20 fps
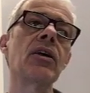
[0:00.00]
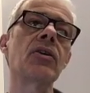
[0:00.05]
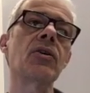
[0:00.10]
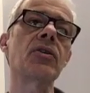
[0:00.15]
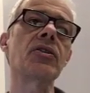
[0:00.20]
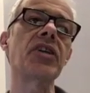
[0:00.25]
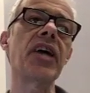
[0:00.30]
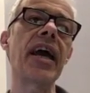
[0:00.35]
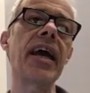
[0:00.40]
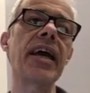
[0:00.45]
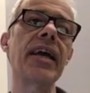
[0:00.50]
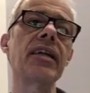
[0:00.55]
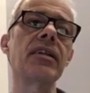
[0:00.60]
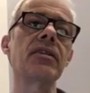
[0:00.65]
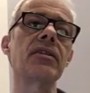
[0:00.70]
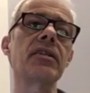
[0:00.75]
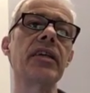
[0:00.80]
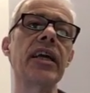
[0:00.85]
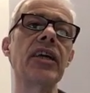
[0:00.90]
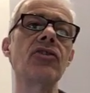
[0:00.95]

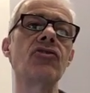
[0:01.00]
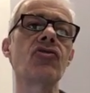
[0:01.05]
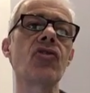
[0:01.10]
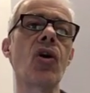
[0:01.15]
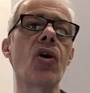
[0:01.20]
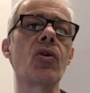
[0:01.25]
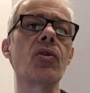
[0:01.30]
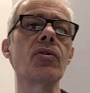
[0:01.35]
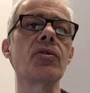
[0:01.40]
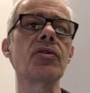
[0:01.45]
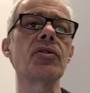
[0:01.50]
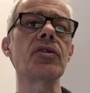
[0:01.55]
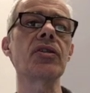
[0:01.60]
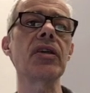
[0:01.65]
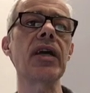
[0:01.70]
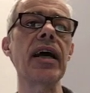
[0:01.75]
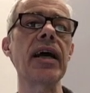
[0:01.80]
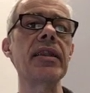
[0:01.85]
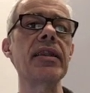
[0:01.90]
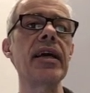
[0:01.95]
contains
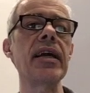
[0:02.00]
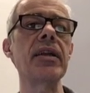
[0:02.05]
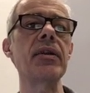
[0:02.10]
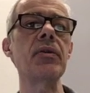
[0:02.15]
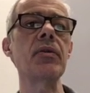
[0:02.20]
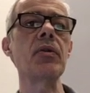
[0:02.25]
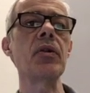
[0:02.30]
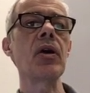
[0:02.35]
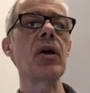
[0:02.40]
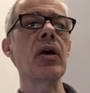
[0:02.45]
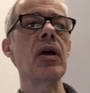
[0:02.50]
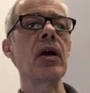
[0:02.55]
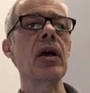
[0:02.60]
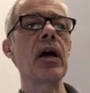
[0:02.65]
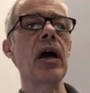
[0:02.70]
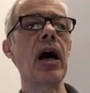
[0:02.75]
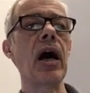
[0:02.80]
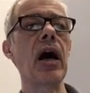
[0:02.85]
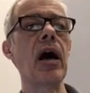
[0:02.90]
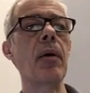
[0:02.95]
introns and then
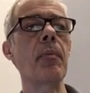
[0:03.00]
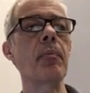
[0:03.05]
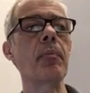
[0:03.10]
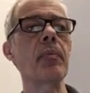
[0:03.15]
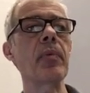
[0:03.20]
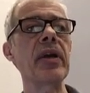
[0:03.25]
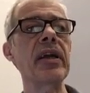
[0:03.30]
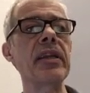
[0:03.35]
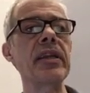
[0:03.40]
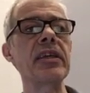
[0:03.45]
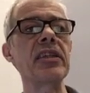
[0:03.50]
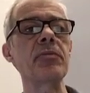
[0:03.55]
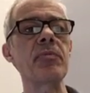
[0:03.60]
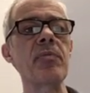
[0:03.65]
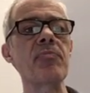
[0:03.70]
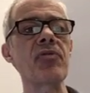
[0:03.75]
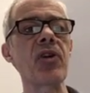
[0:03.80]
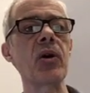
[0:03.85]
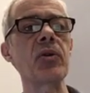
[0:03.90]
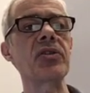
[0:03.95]
um, it needs to
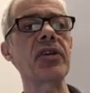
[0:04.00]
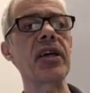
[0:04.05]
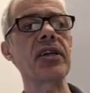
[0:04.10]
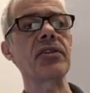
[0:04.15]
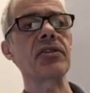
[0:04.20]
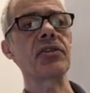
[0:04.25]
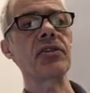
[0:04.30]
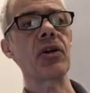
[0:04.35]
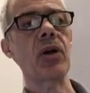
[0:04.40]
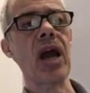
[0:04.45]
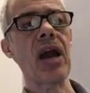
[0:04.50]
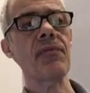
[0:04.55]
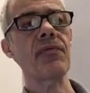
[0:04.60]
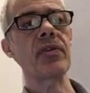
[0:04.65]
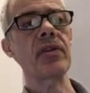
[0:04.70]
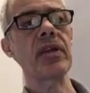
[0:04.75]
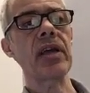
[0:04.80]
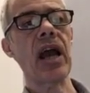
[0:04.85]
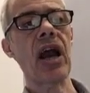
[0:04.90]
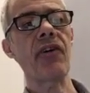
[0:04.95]
be processed. So
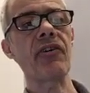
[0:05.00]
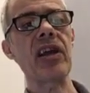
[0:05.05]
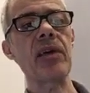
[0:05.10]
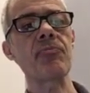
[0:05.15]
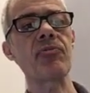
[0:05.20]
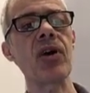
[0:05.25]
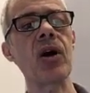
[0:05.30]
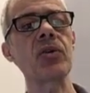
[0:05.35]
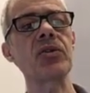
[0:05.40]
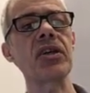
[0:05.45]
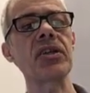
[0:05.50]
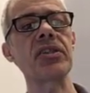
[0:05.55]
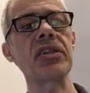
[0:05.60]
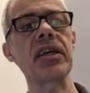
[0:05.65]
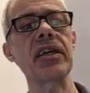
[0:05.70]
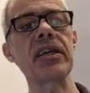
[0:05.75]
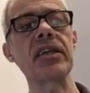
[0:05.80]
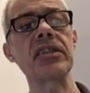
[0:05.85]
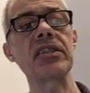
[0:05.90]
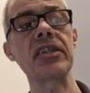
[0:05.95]
after the RNA
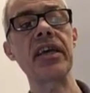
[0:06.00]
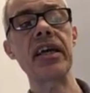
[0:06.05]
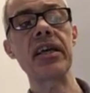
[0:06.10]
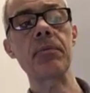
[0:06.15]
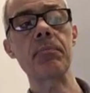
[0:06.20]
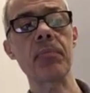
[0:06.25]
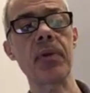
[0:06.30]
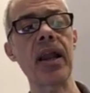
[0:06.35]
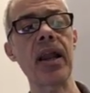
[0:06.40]
processing has taken